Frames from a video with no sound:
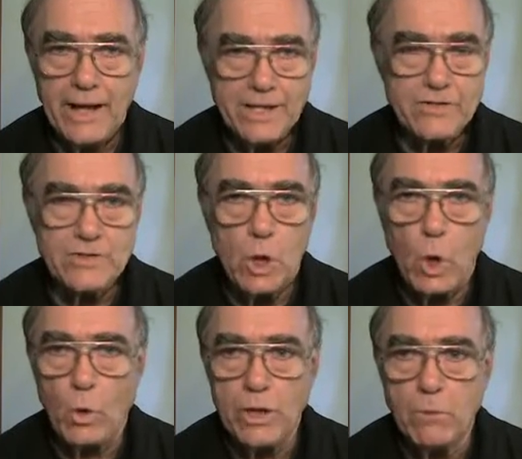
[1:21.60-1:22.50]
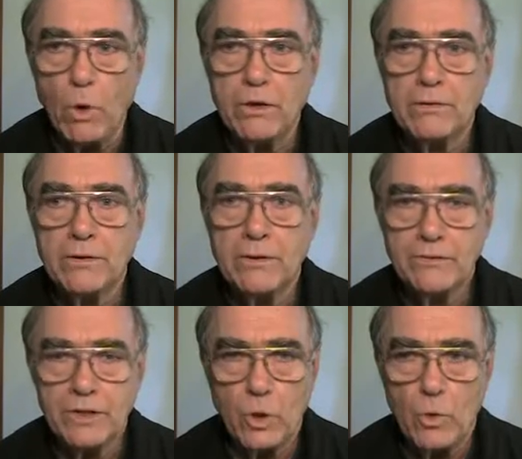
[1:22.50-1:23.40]
Its holy book,
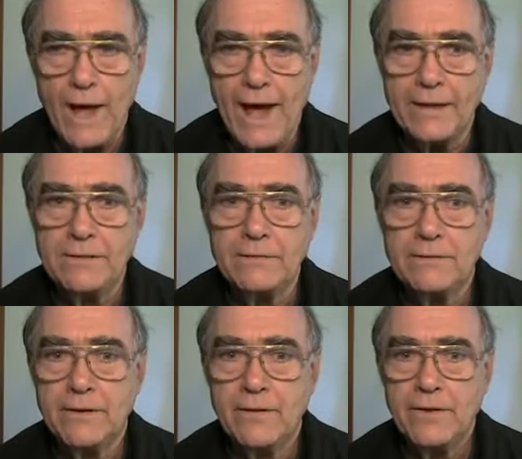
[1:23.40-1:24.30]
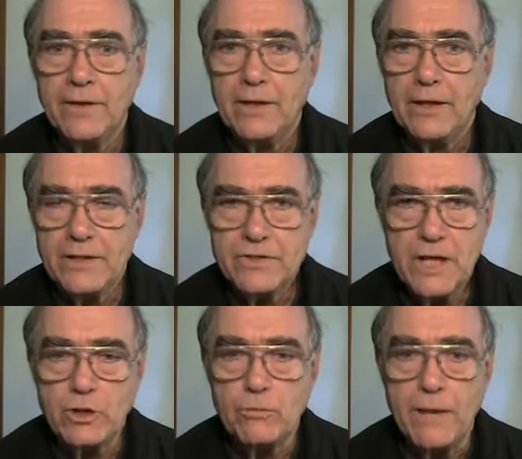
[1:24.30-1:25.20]
the Quran, is
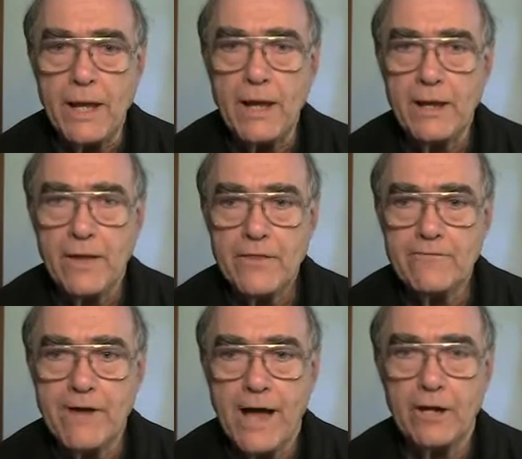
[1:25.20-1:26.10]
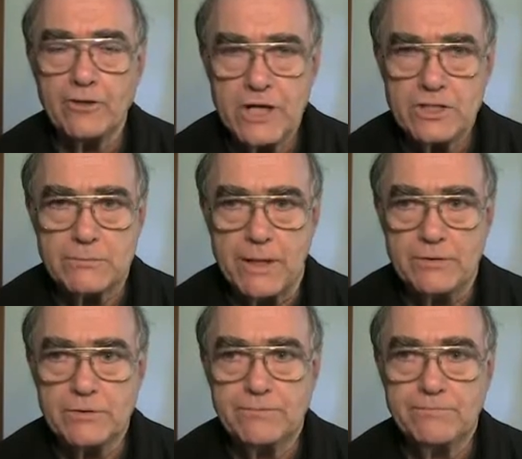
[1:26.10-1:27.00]
said to be the final
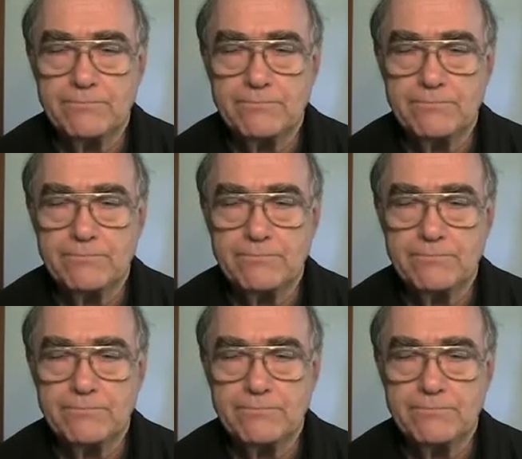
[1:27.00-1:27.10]
testament.